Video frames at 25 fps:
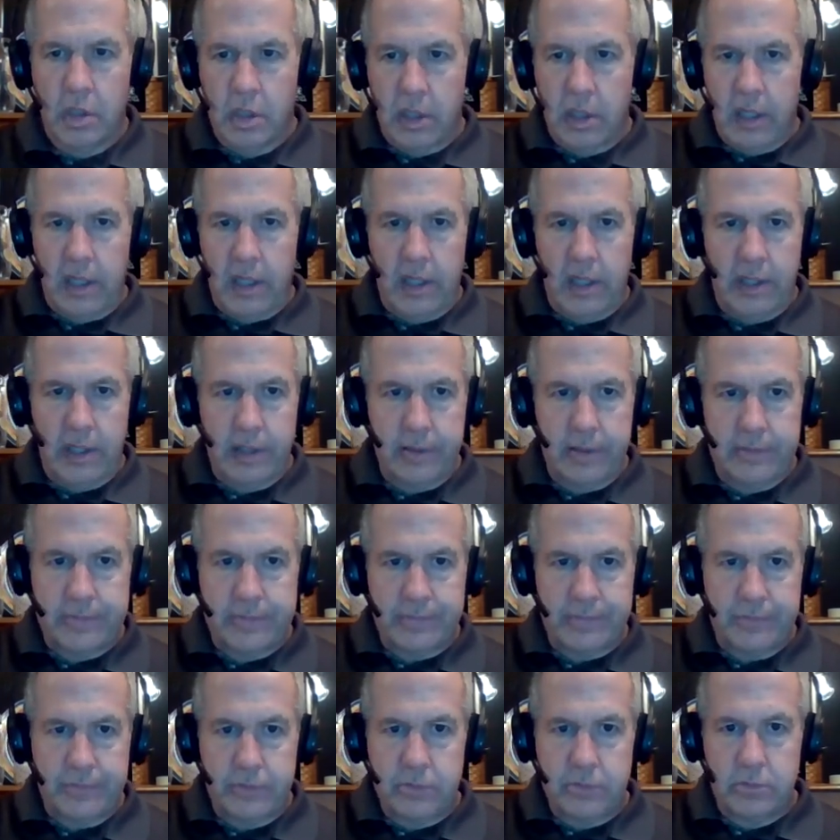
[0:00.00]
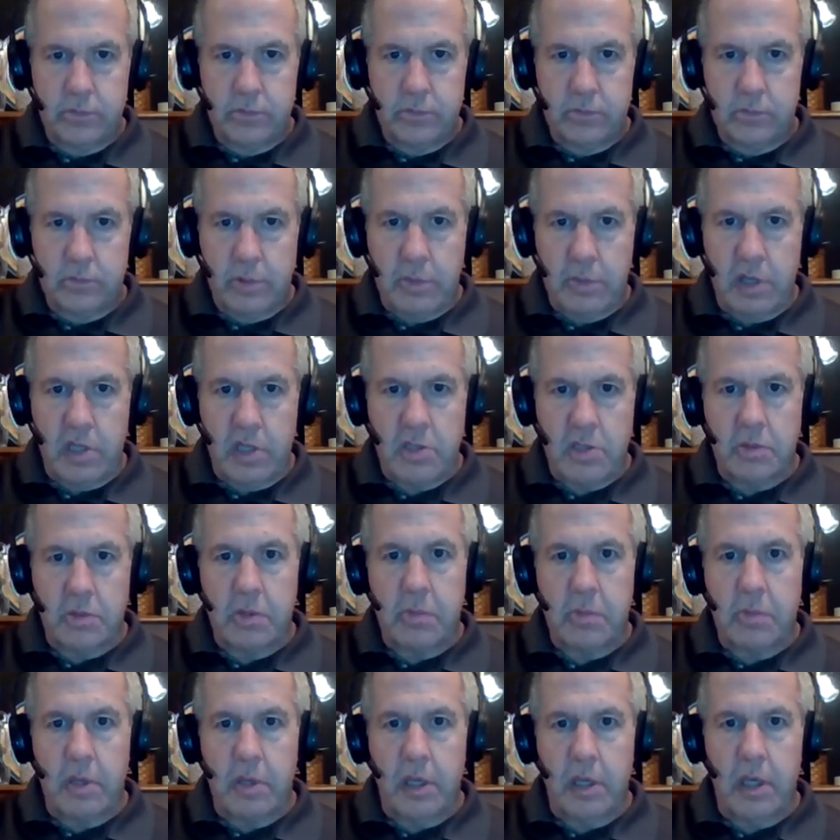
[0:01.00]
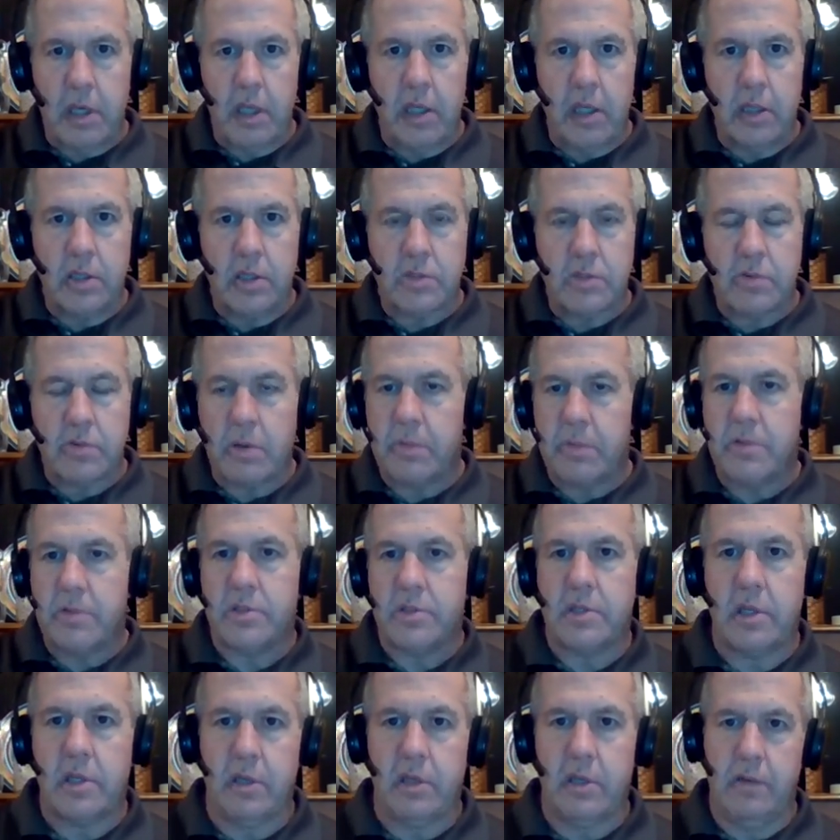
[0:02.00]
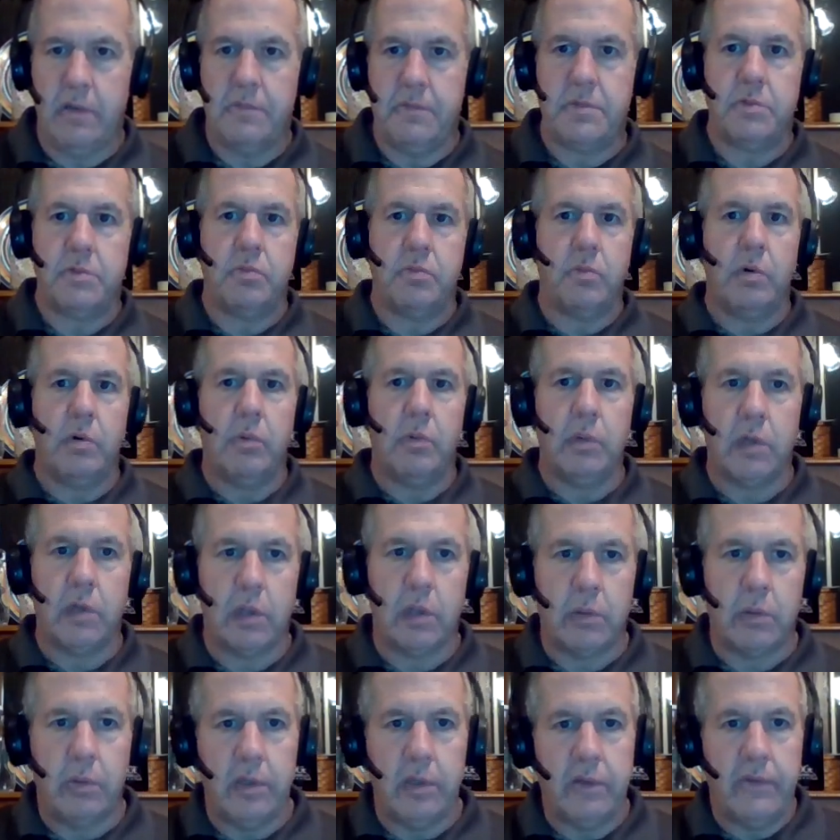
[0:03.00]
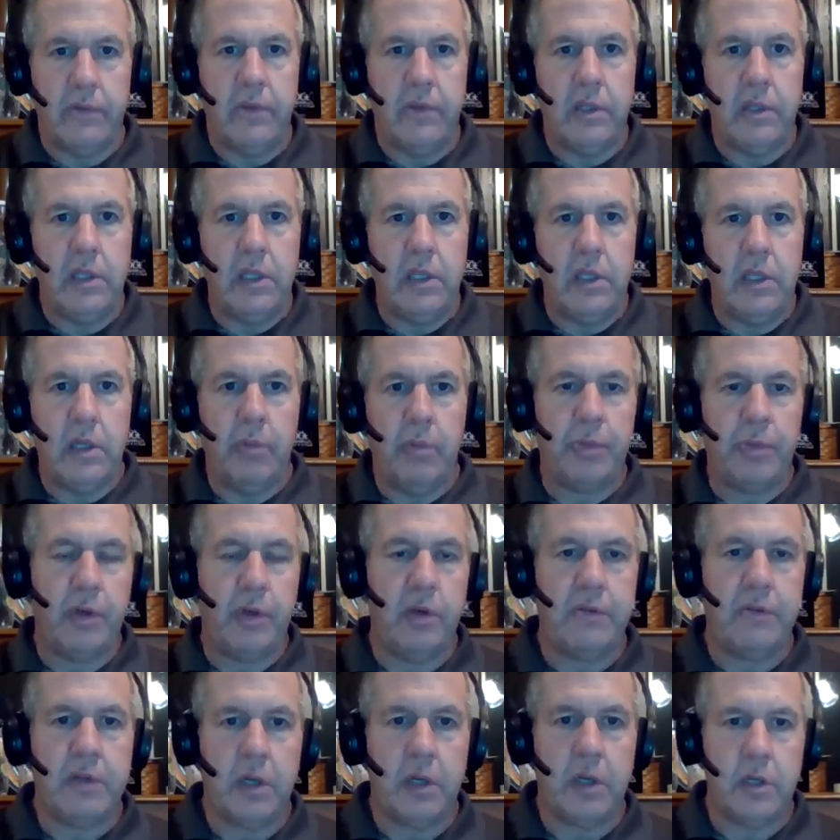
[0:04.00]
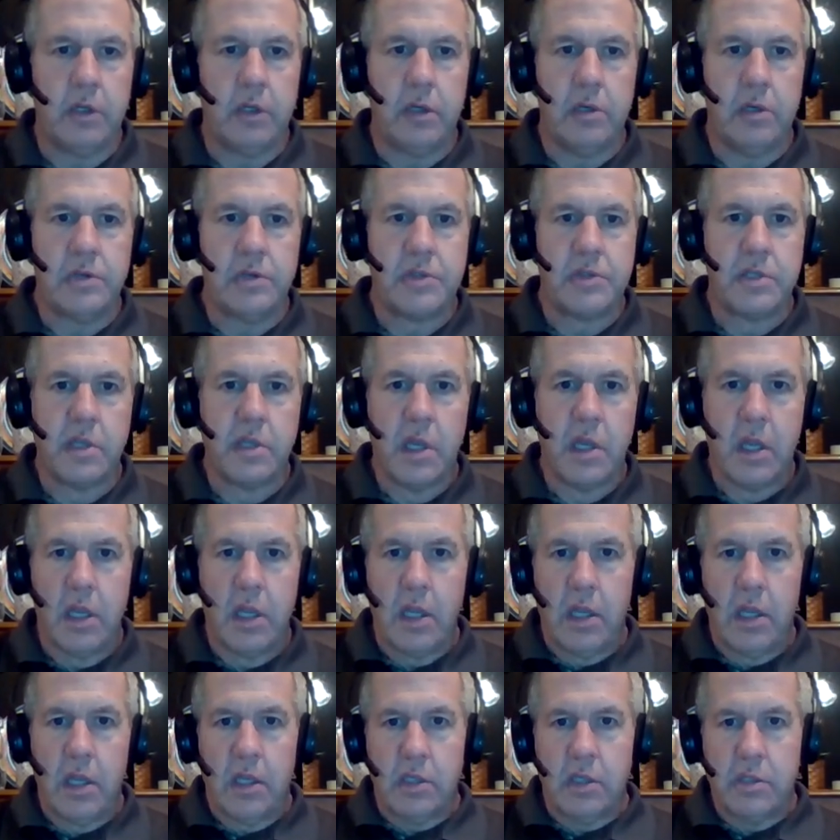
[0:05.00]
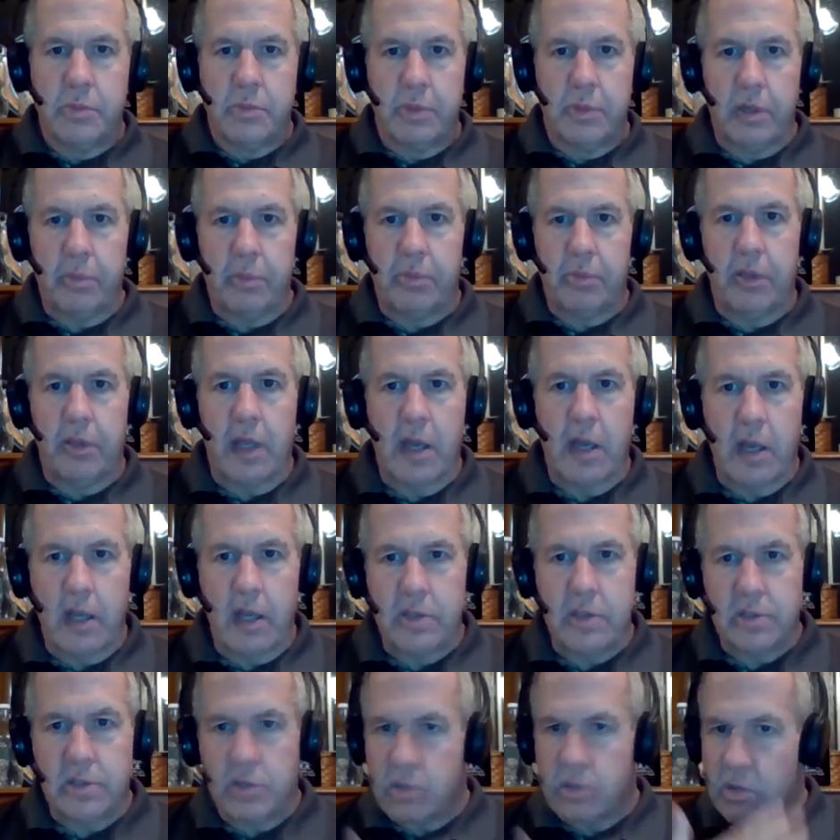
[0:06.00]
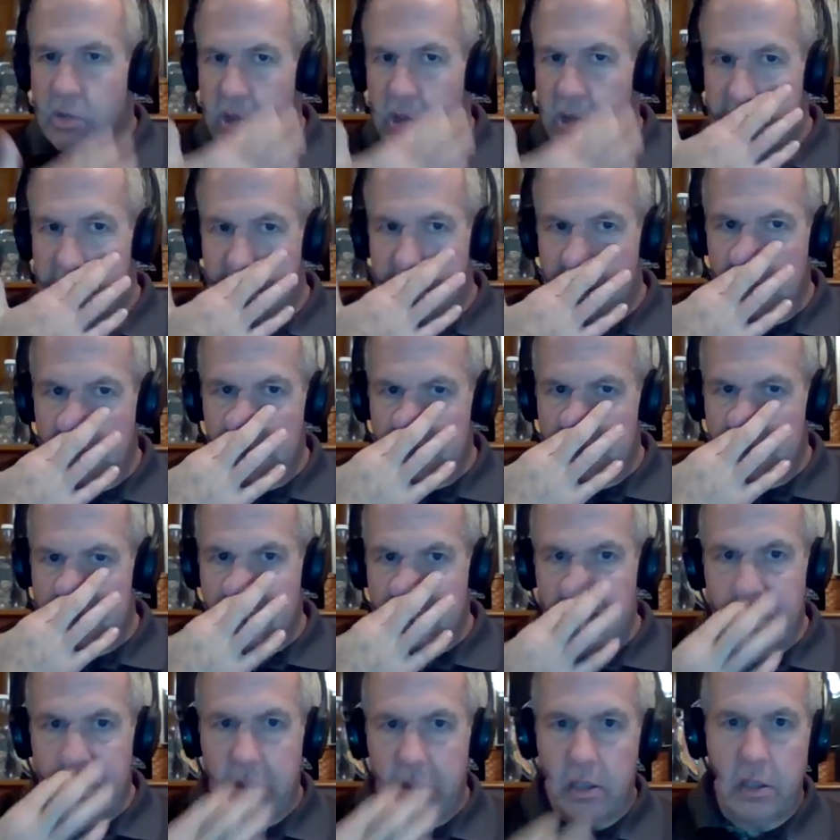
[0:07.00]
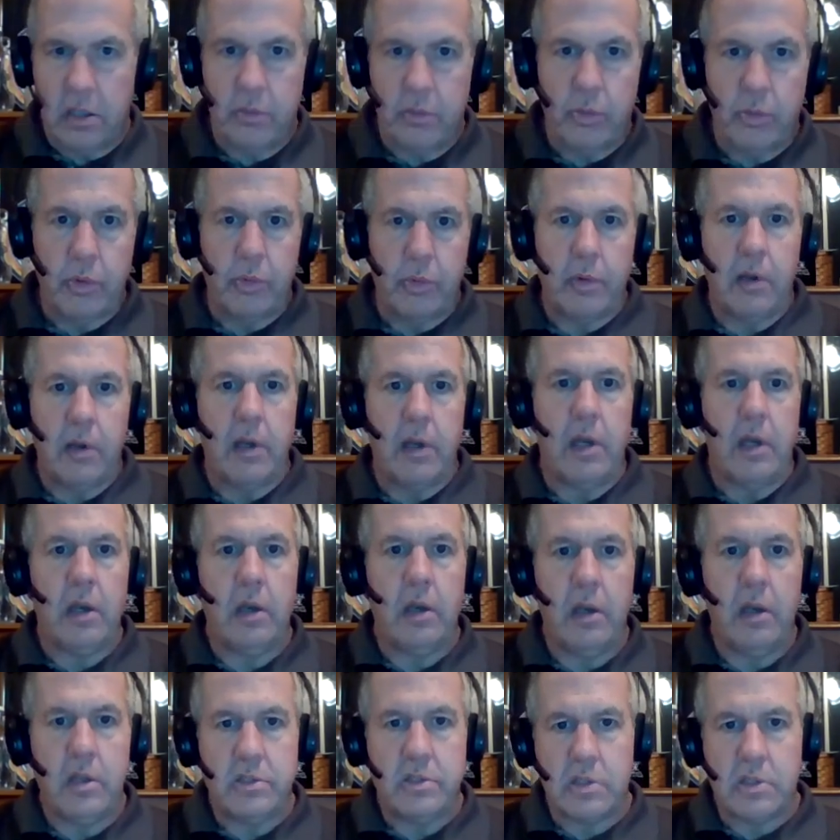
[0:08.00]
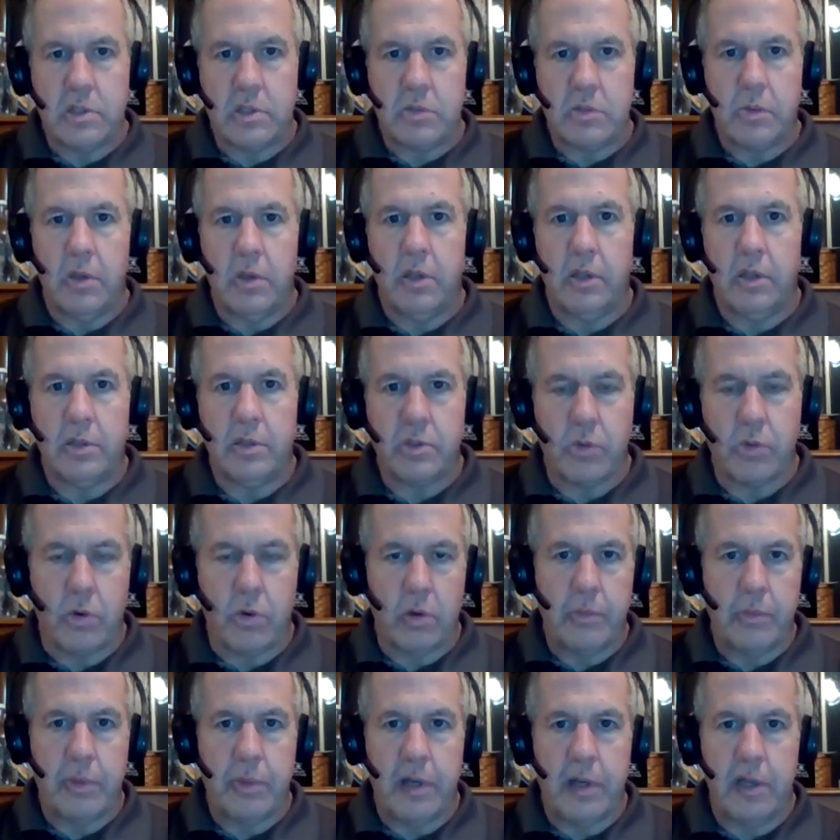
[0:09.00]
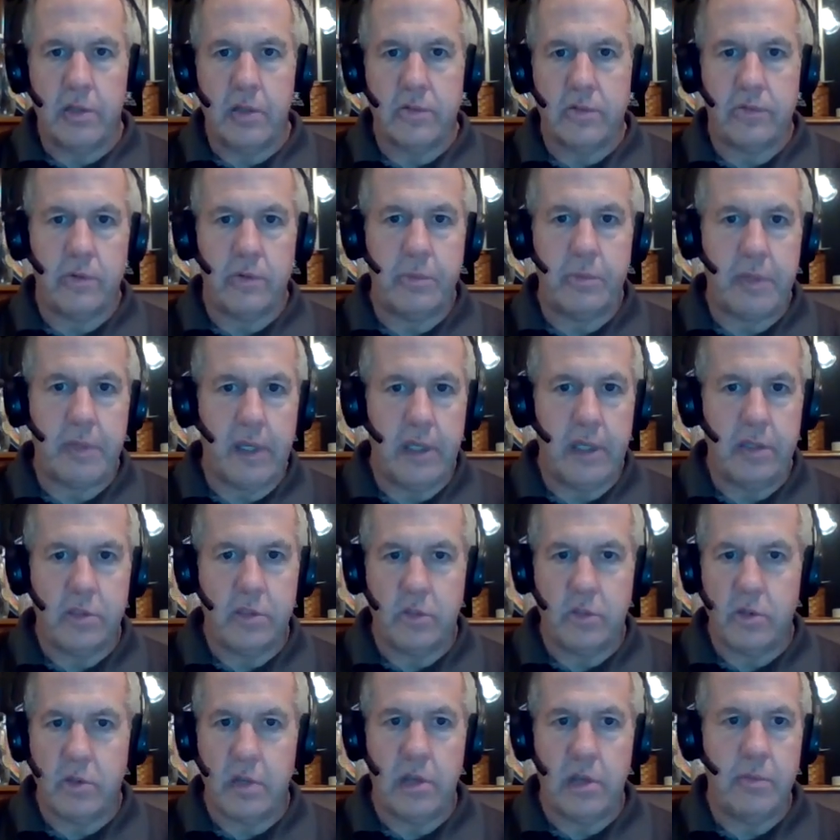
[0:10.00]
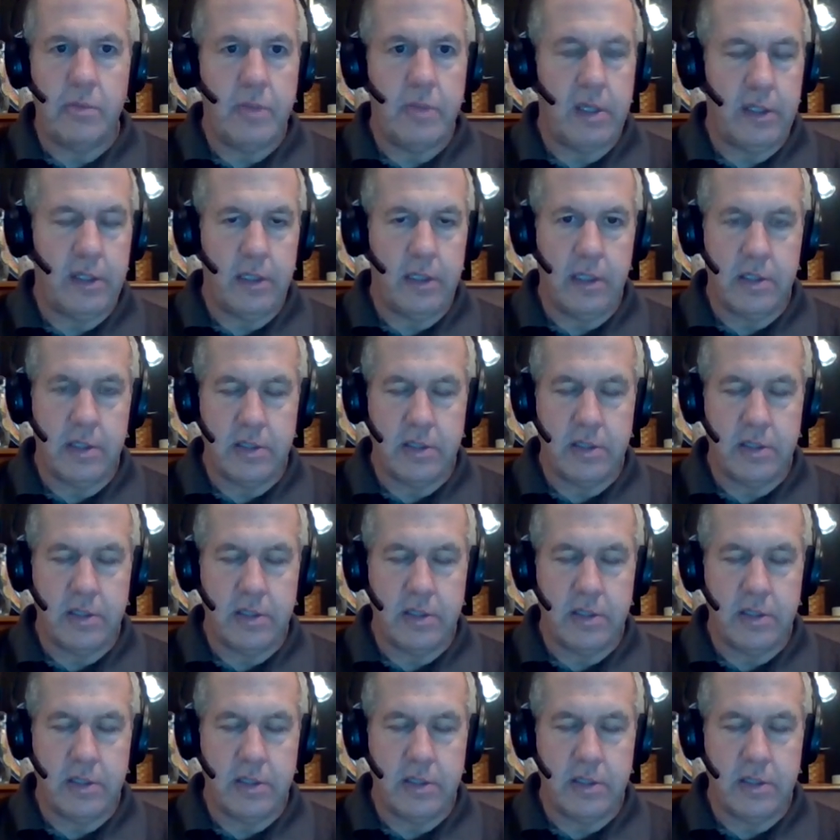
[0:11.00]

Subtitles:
The management committee and its representatives will work with the approved hunters to put up blinds and tree stands in huntable areas, as well as corn piles for bait, to try to make this